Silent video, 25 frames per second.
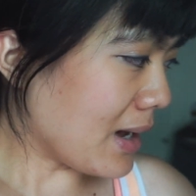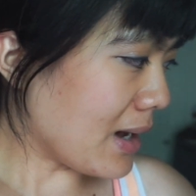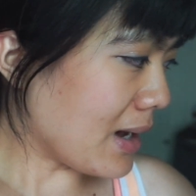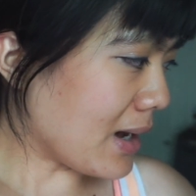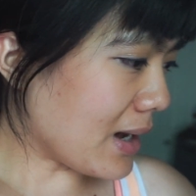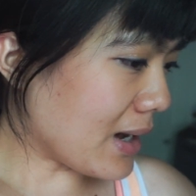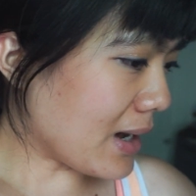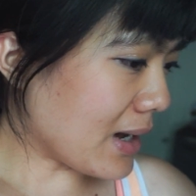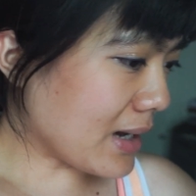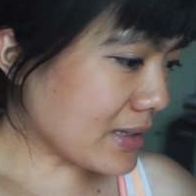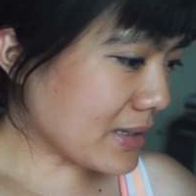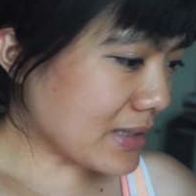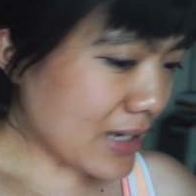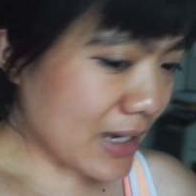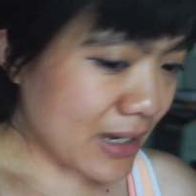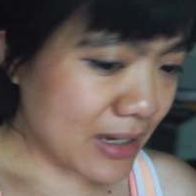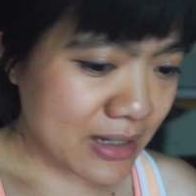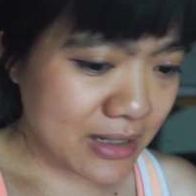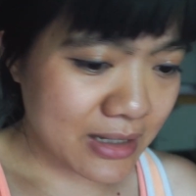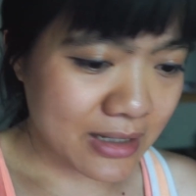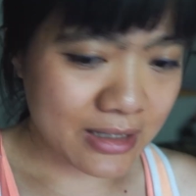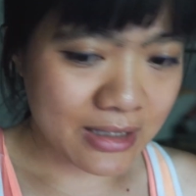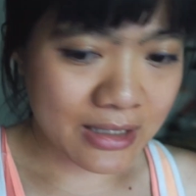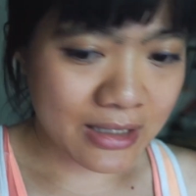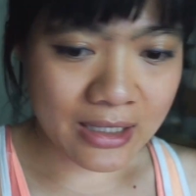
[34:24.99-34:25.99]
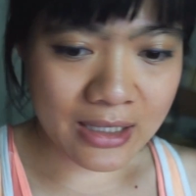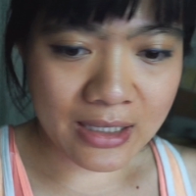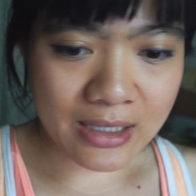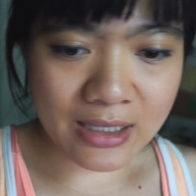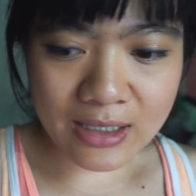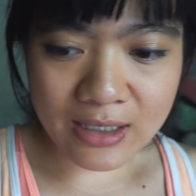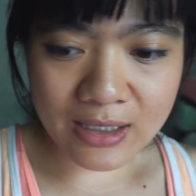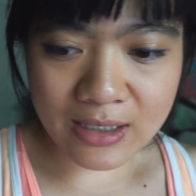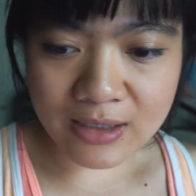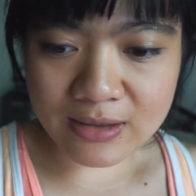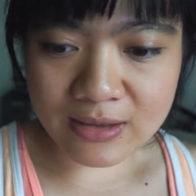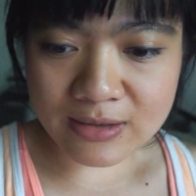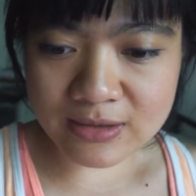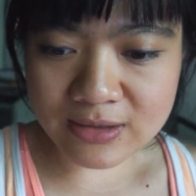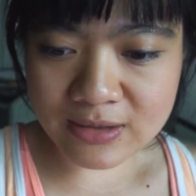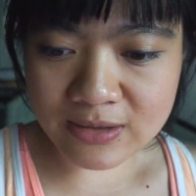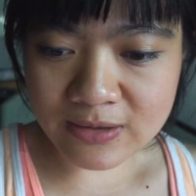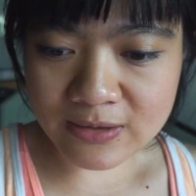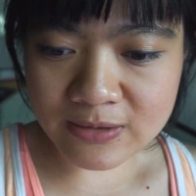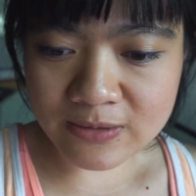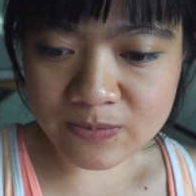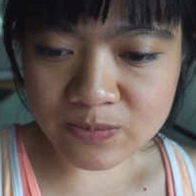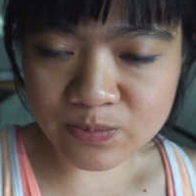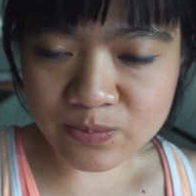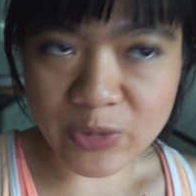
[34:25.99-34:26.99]
Yeah, and
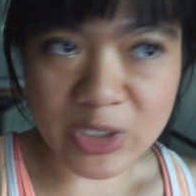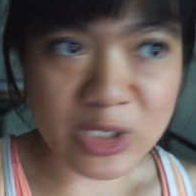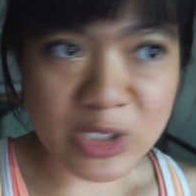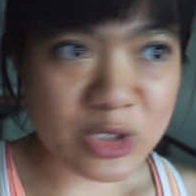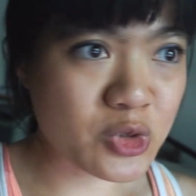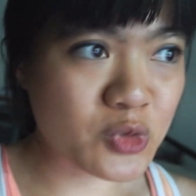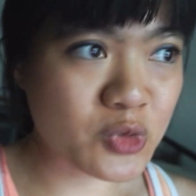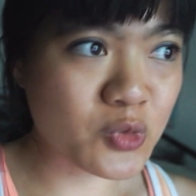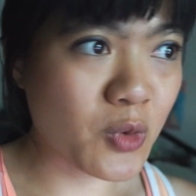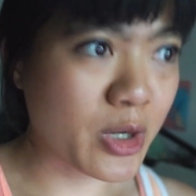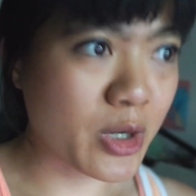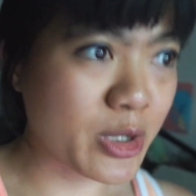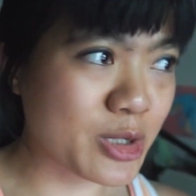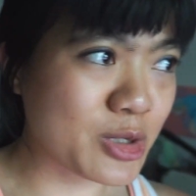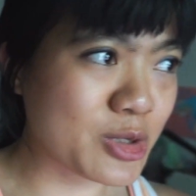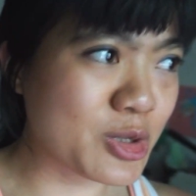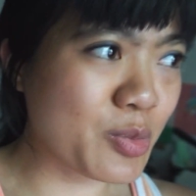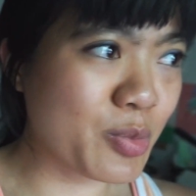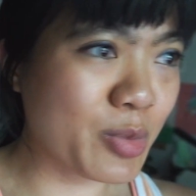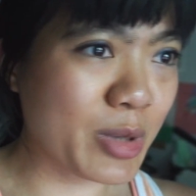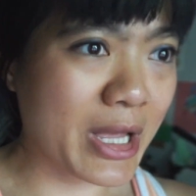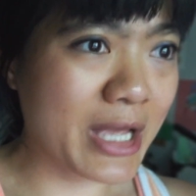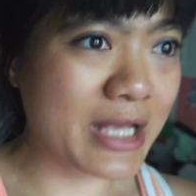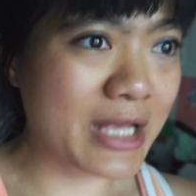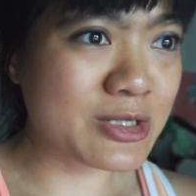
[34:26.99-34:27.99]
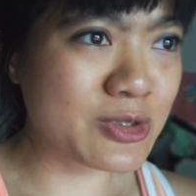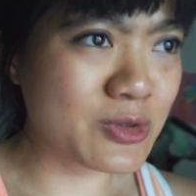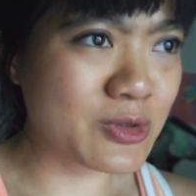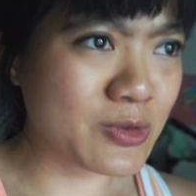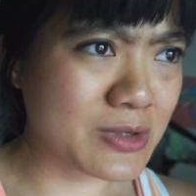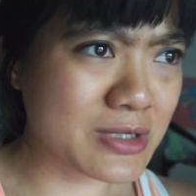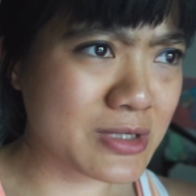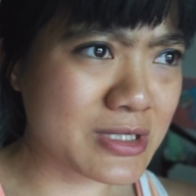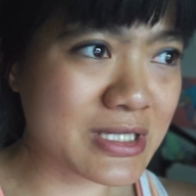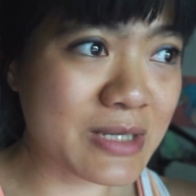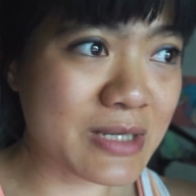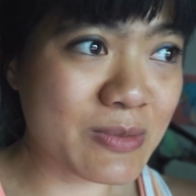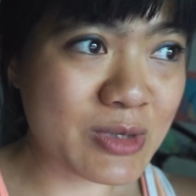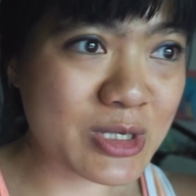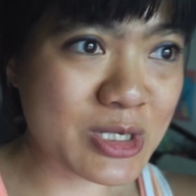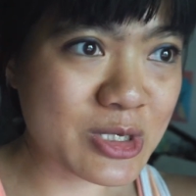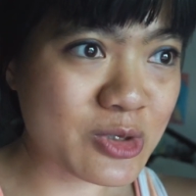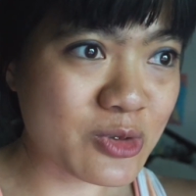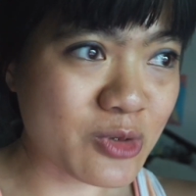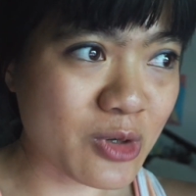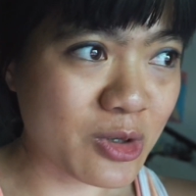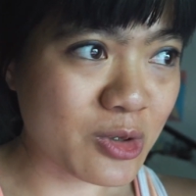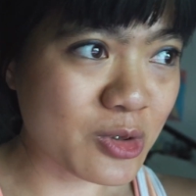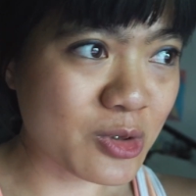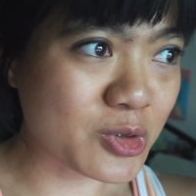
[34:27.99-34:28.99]
I just watered the plants. You can see me
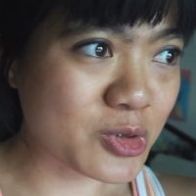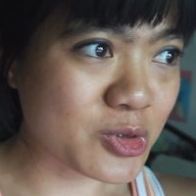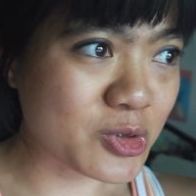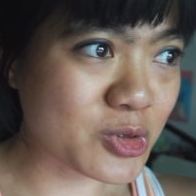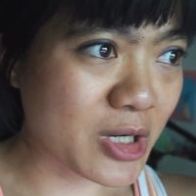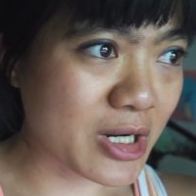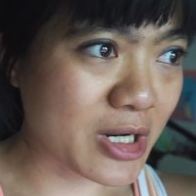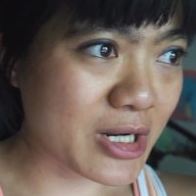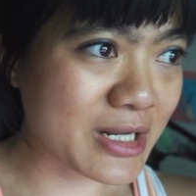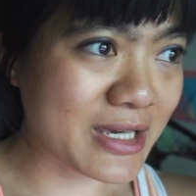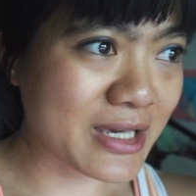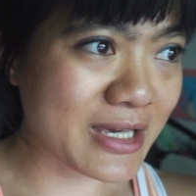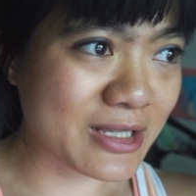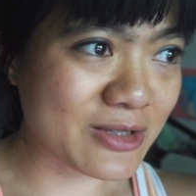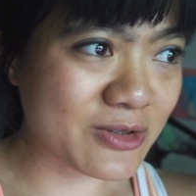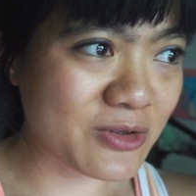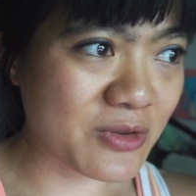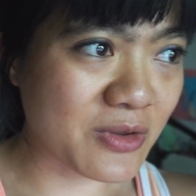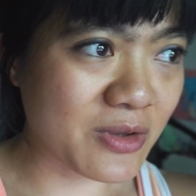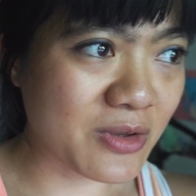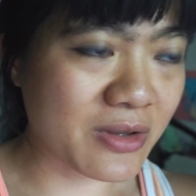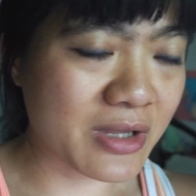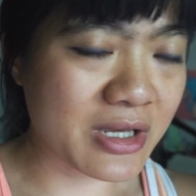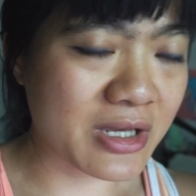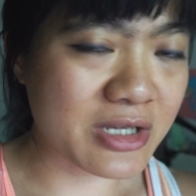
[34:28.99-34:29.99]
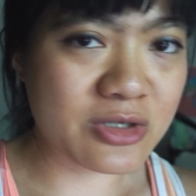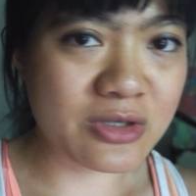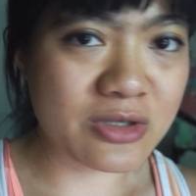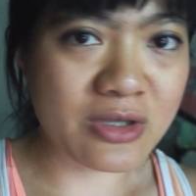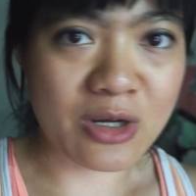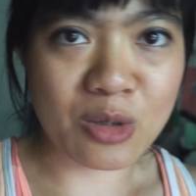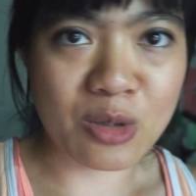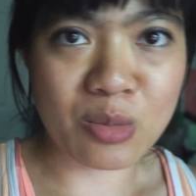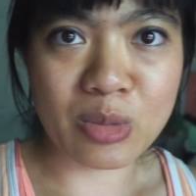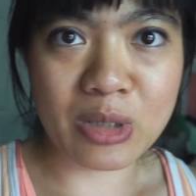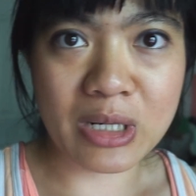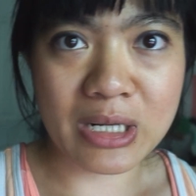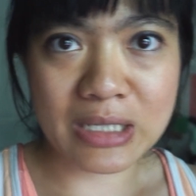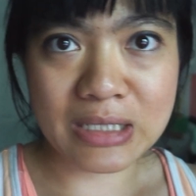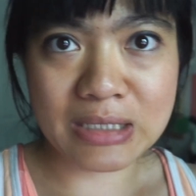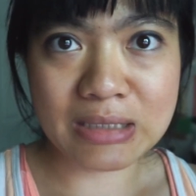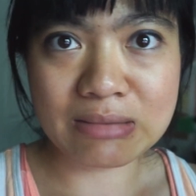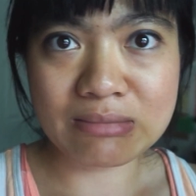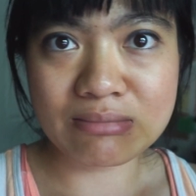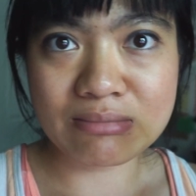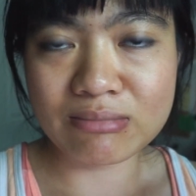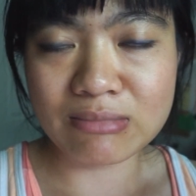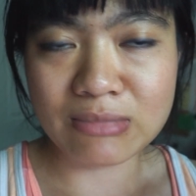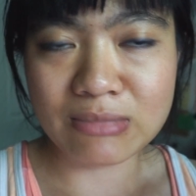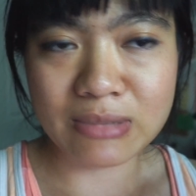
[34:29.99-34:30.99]
struggle trying to get to the ledge there,
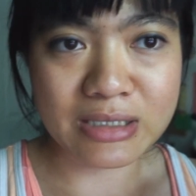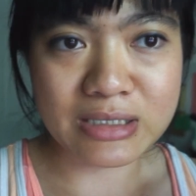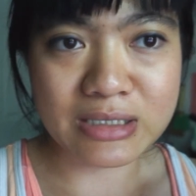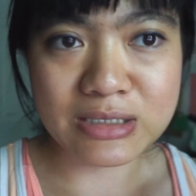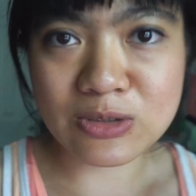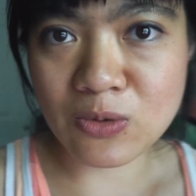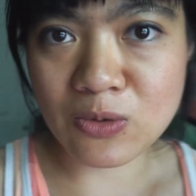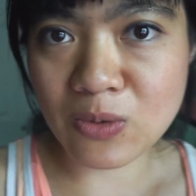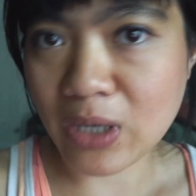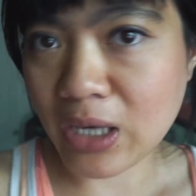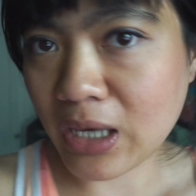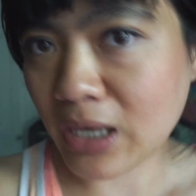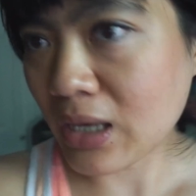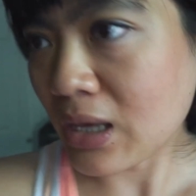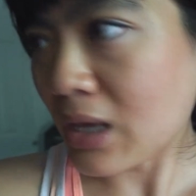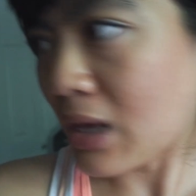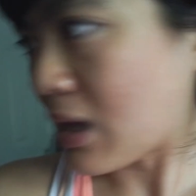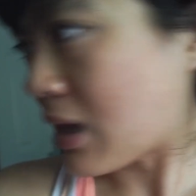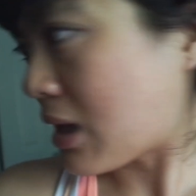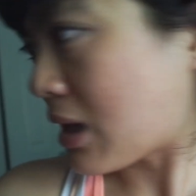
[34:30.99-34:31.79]
but it's okay.